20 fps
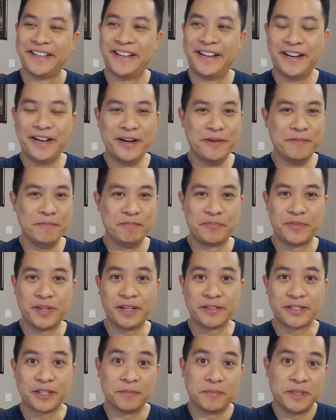um,
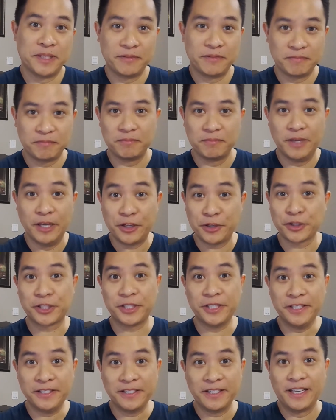done something
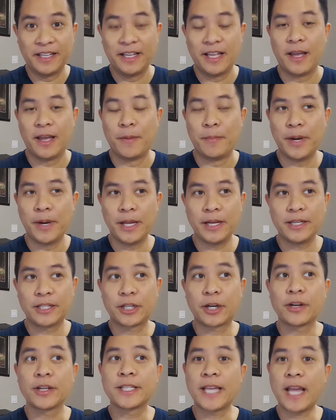interesting. But it
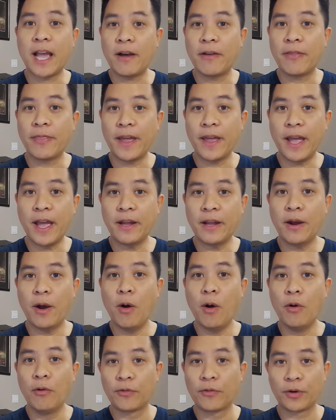turns out that
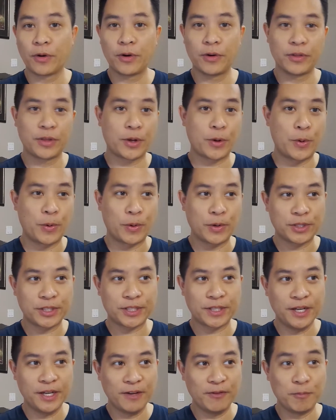over the
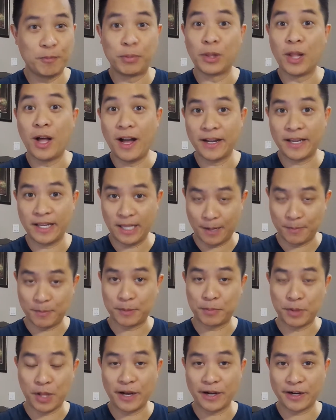course of blogging, I'm
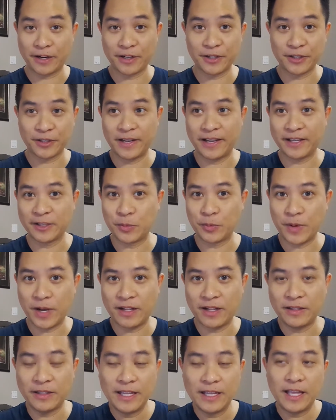a blogger as
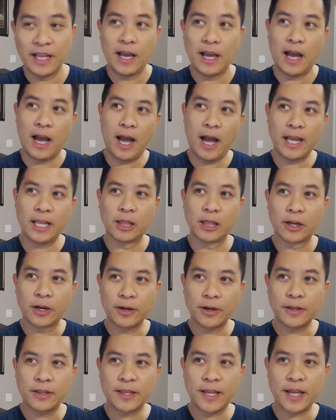well. I
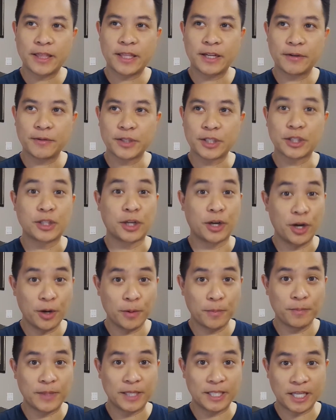learned that there was a
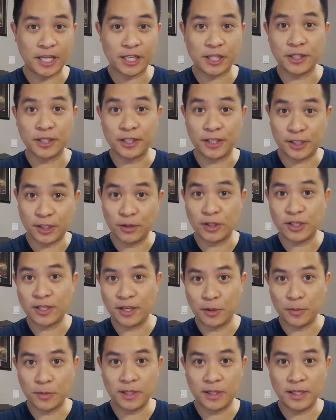term that's actually
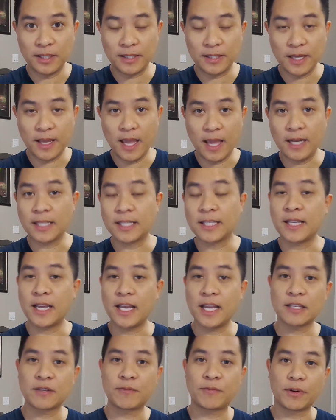associated with this, and it
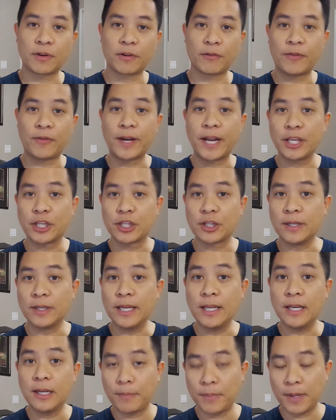stands for financial
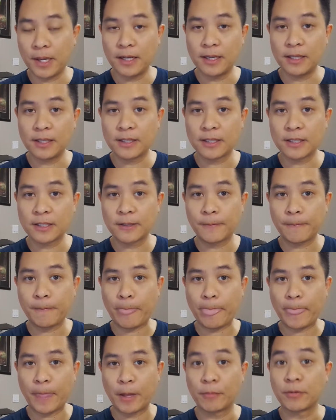independence,
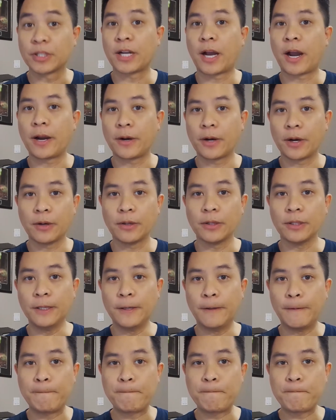retire
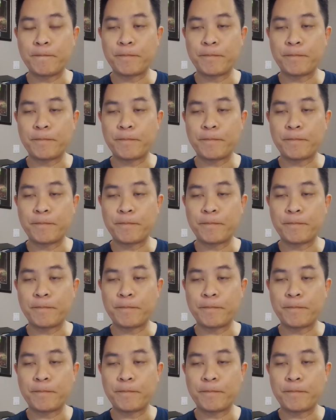early.